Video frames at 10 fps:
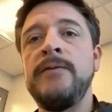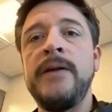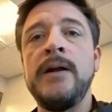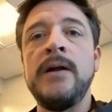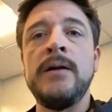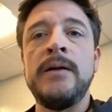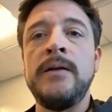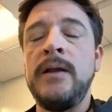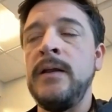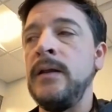fair
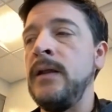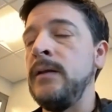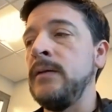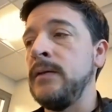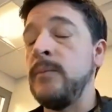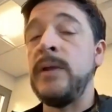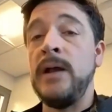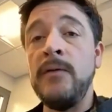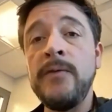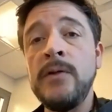and can be
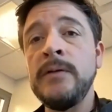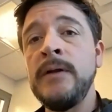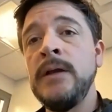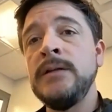helpful